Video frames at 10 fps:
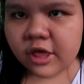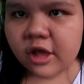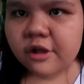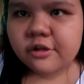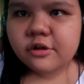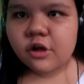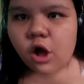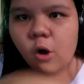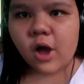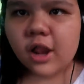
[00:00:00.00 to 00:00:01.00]
There you
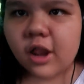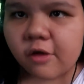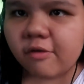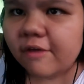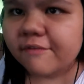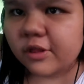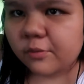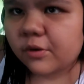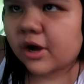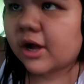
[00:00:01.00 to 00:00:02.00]
go. Hello,
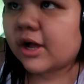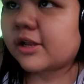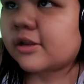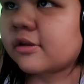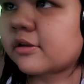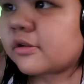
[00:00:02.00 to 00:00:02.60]
everyone.